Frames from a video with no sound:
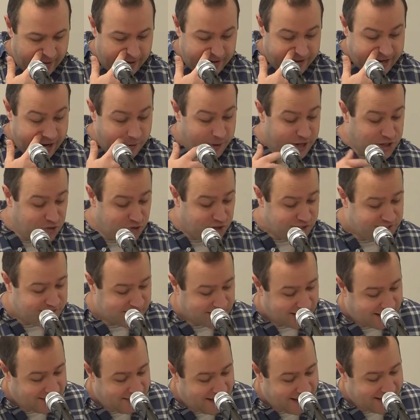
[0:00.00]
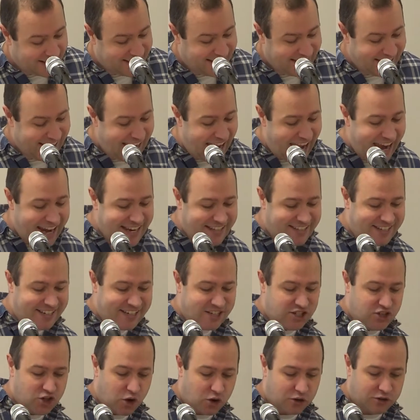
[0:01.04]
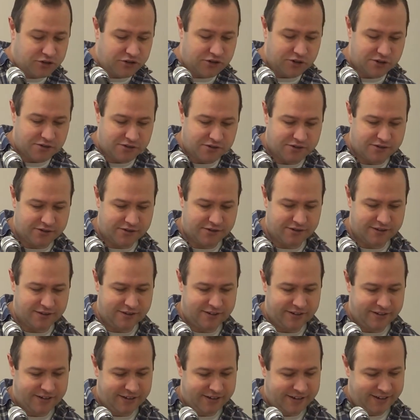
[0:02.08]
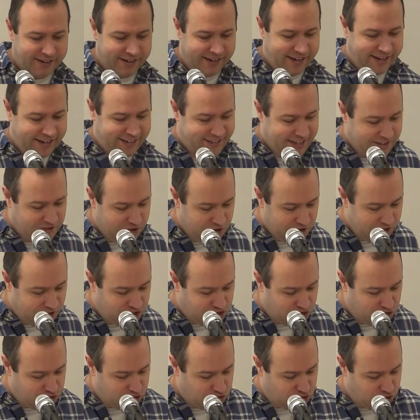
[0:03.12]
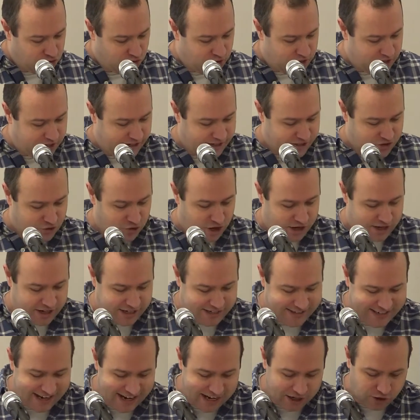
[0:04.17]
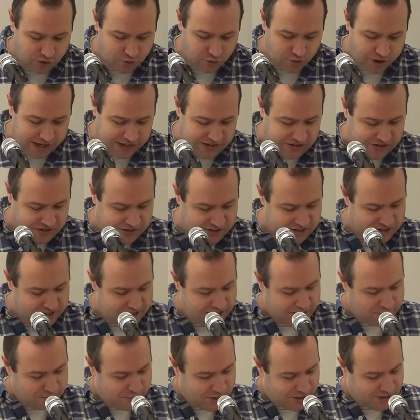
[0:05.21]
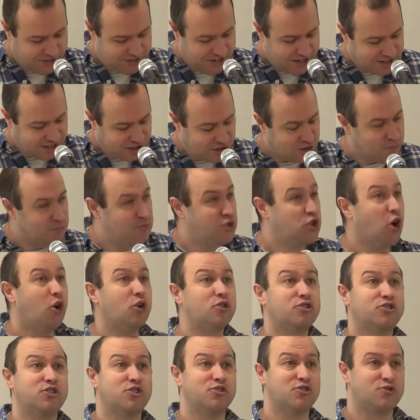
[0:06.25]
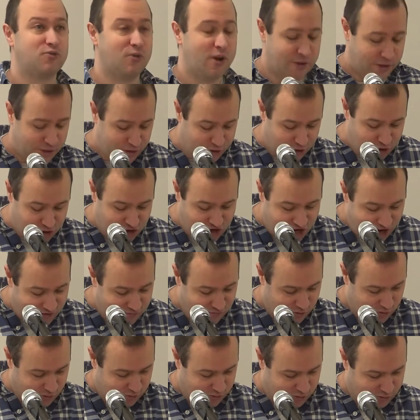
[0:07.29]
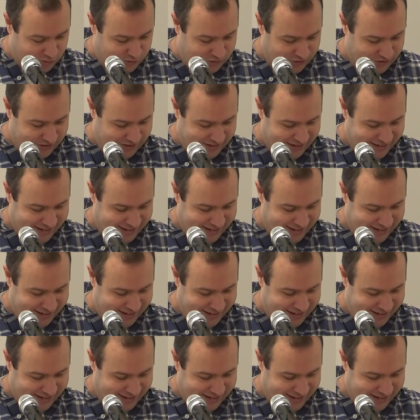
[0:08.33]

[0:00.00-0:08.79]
Now, interestingly, that king hated doctors. He said that they should try and attack Greece by sending them doctors rather than generals.